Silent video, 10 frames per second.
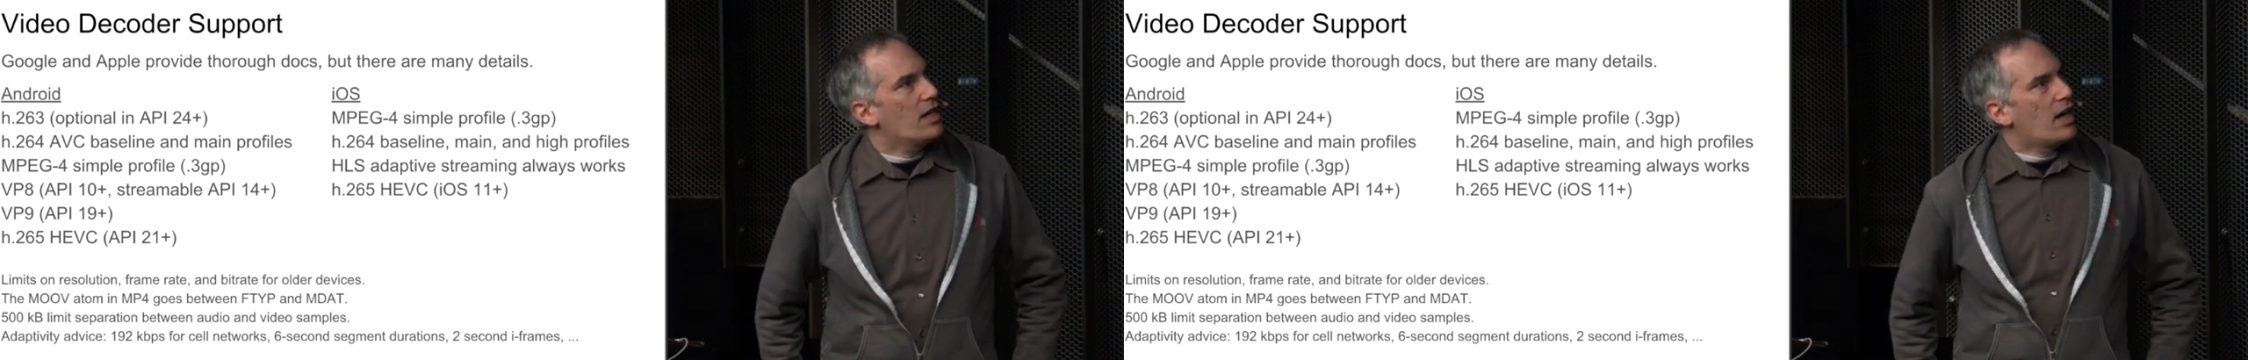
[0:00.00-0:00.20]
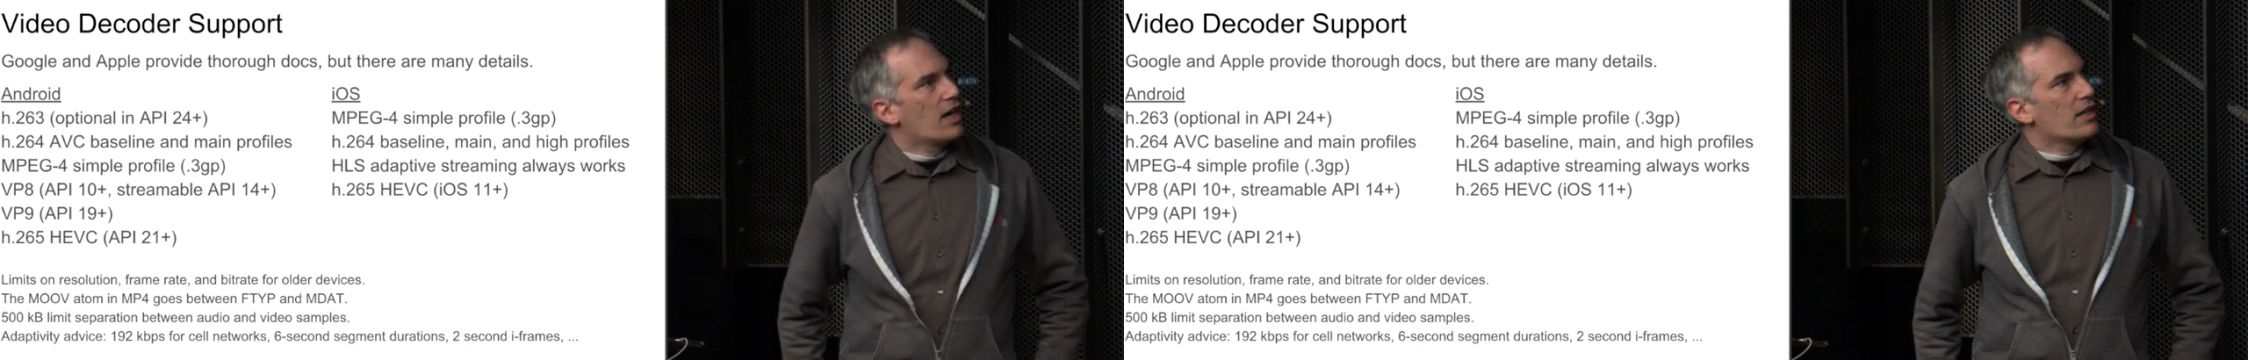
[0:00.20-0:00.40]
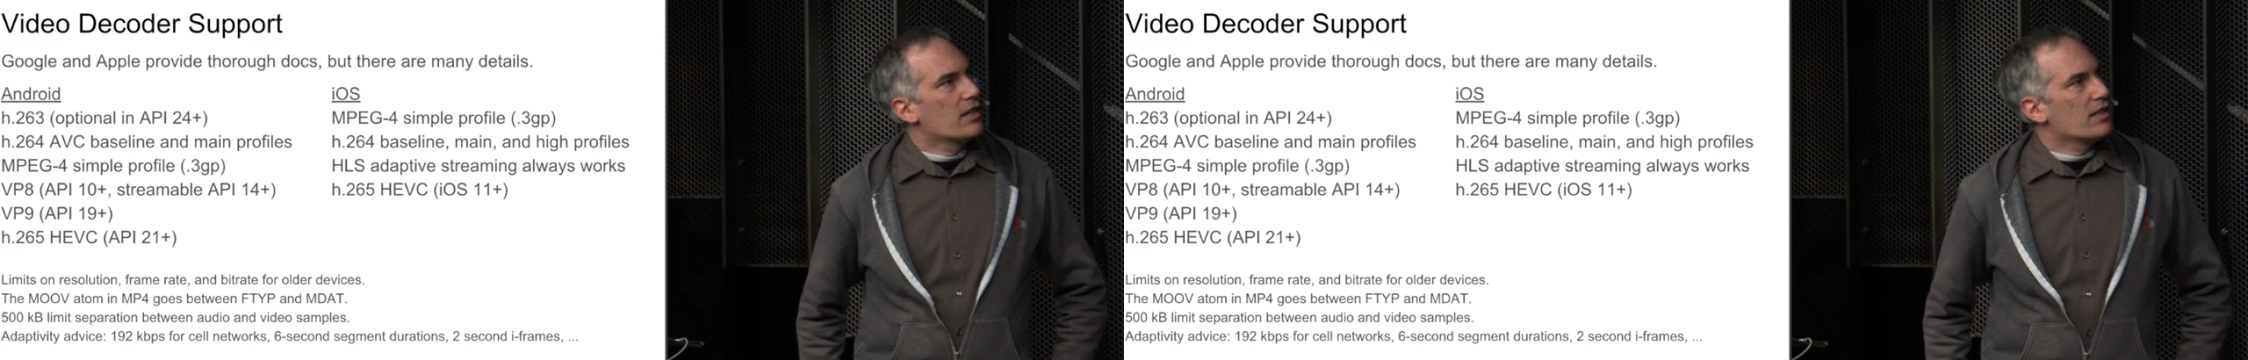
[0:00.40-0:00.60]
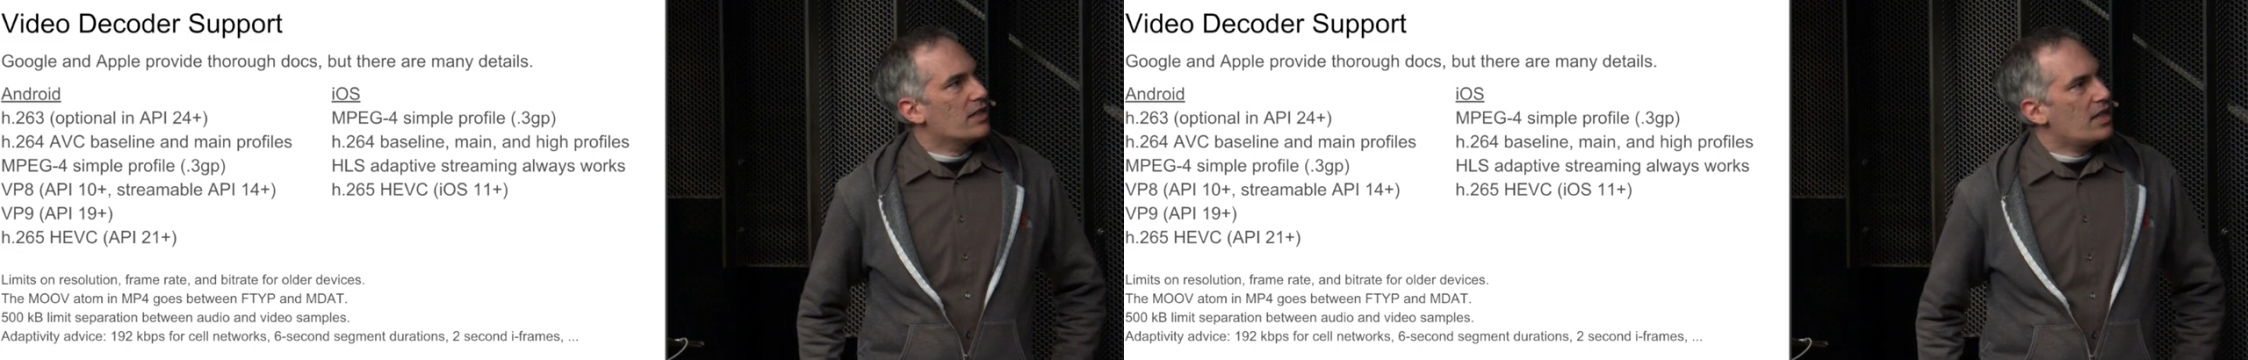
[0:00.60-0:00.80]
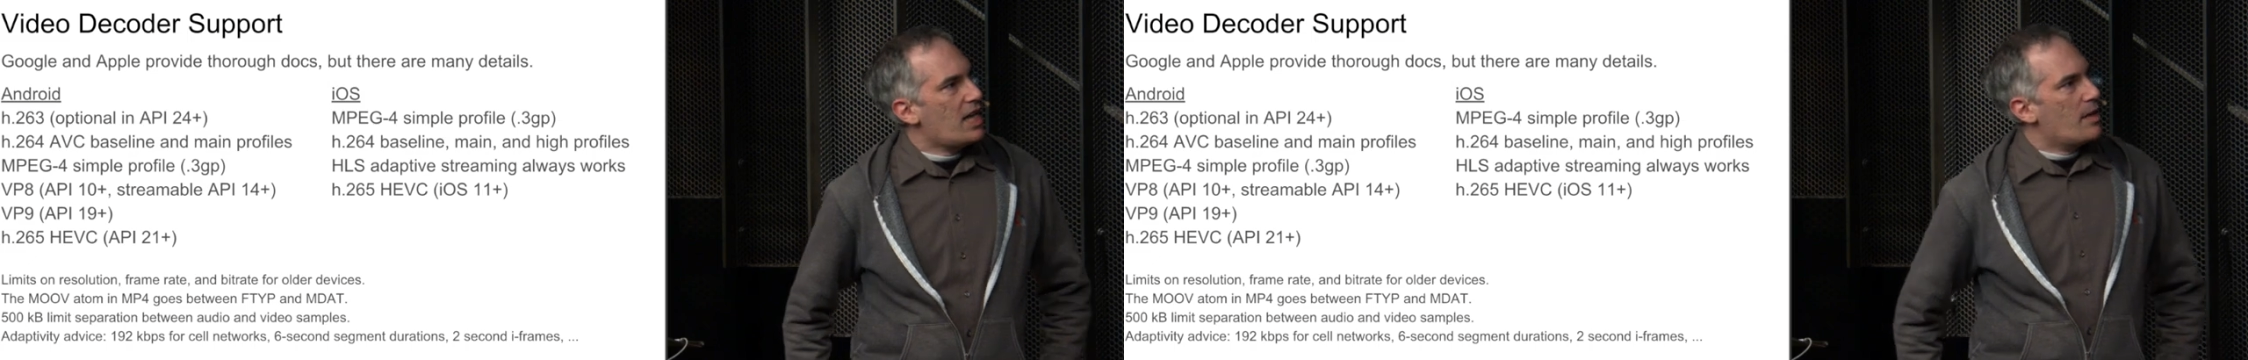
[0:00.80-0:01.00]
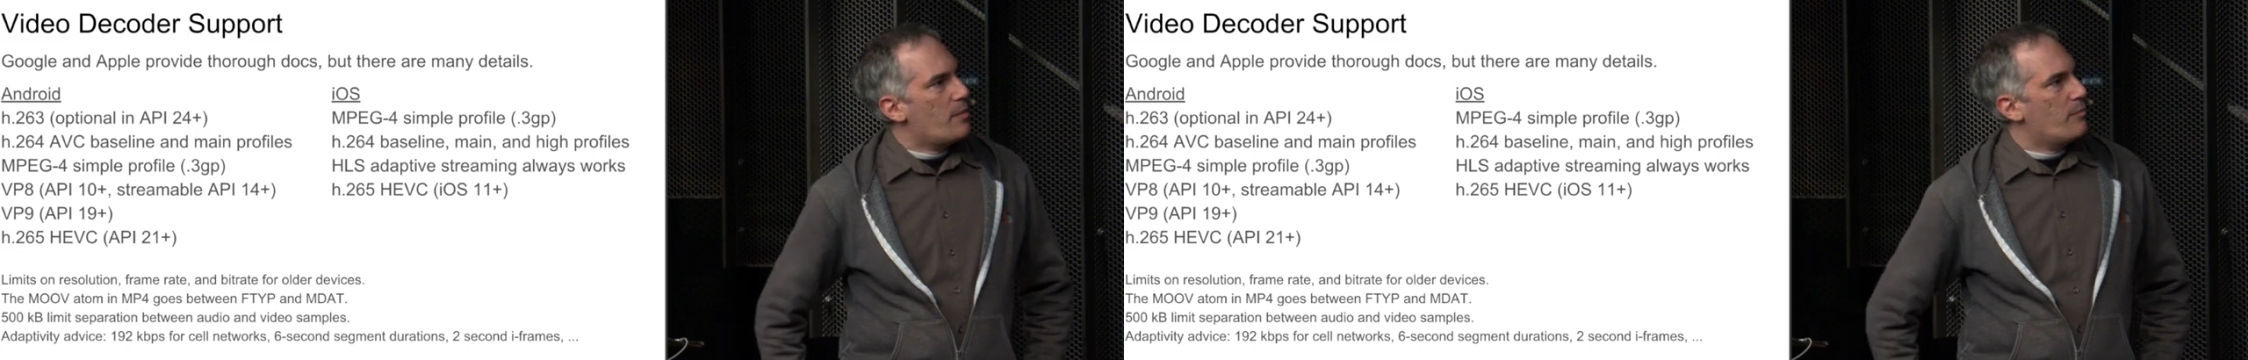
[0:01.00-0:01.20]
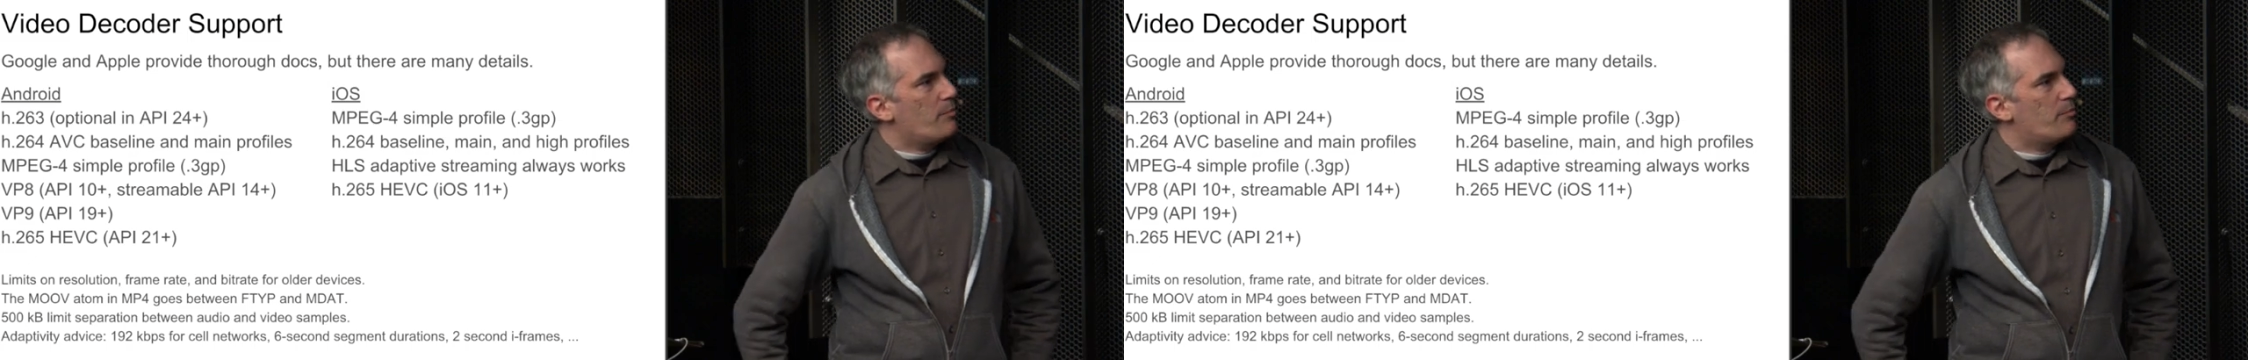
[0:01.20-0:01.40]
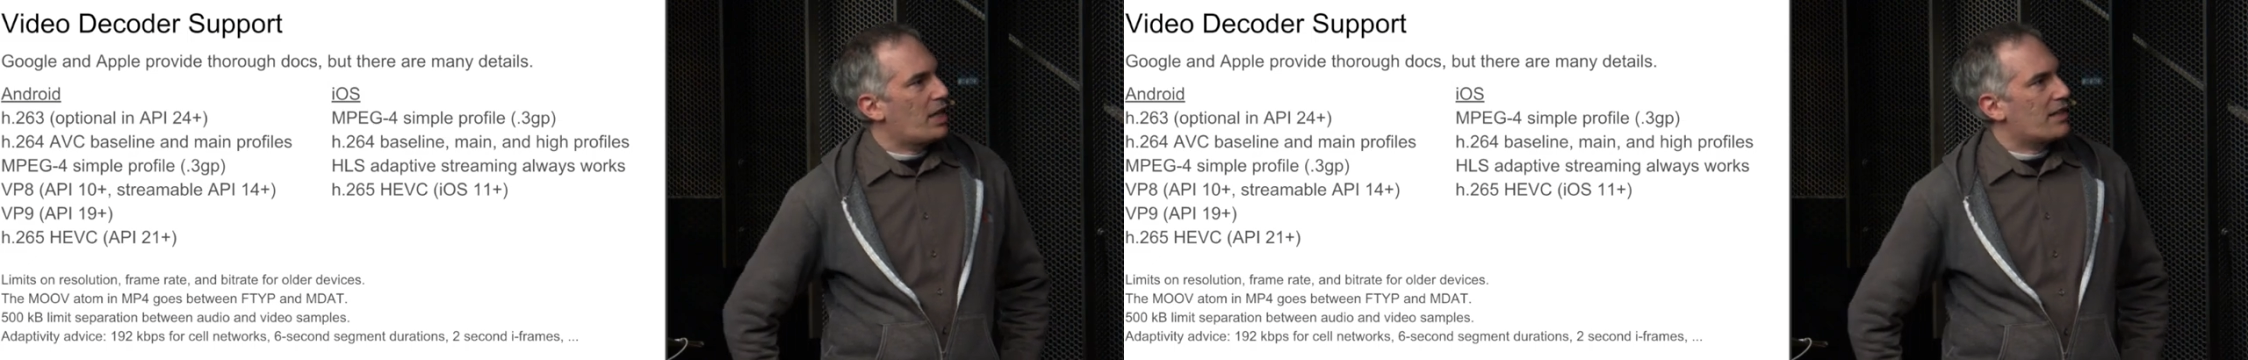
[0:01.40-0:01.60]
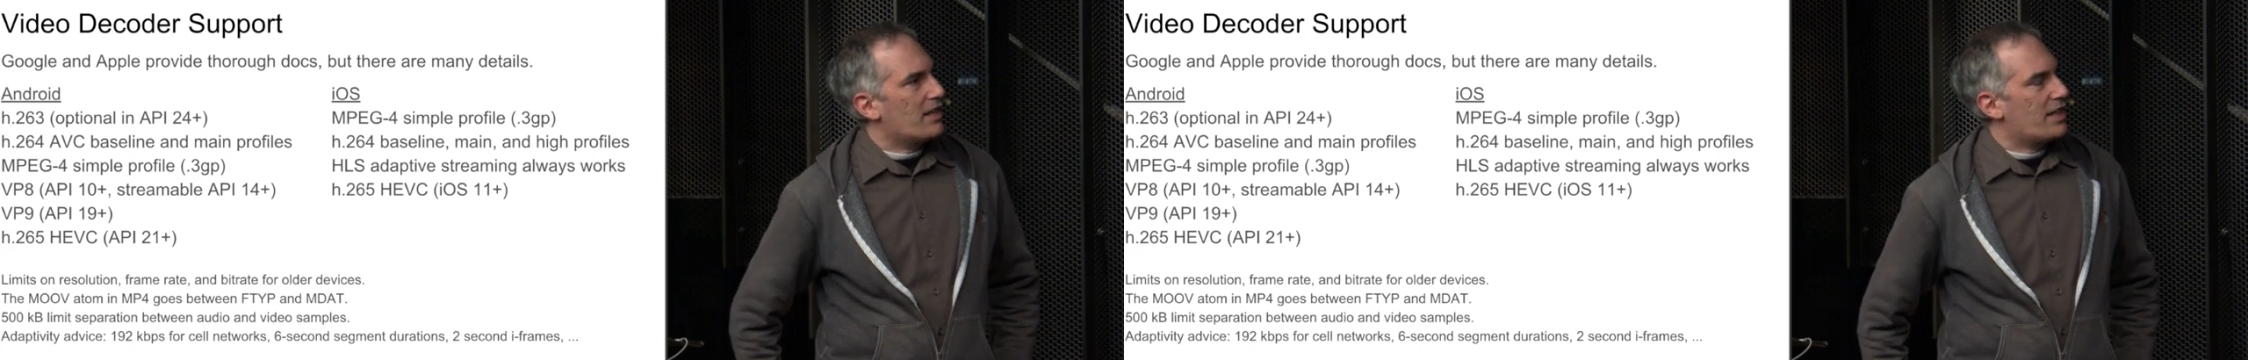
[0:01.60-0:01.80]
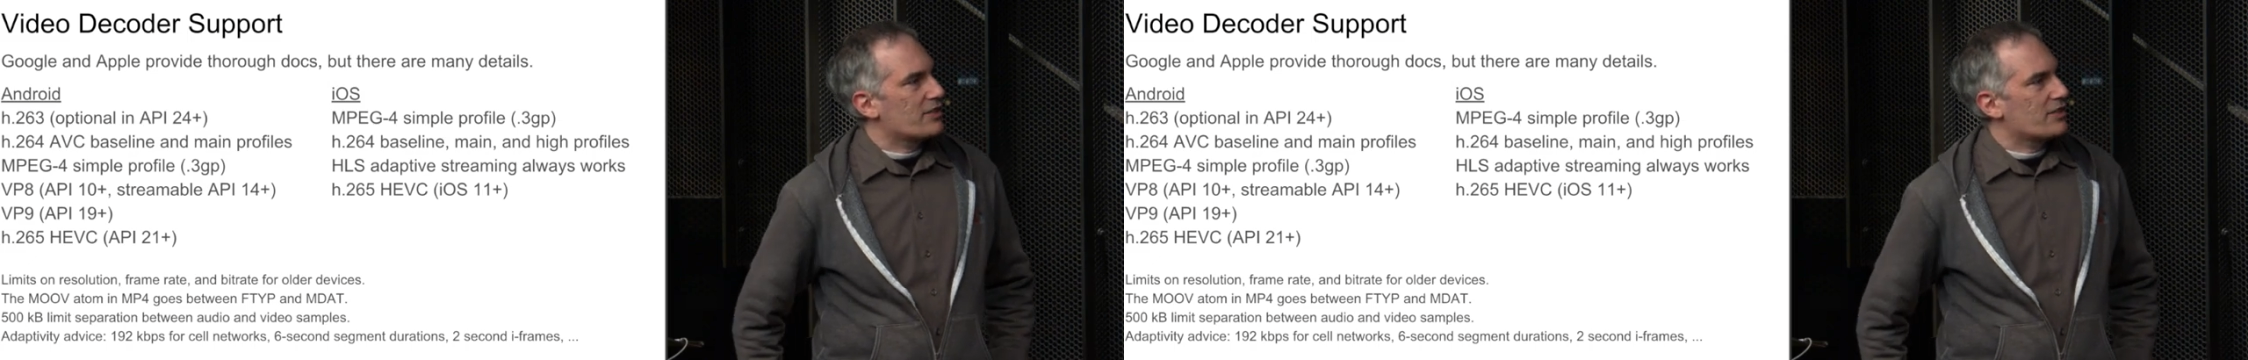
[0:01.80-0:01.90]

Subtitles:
but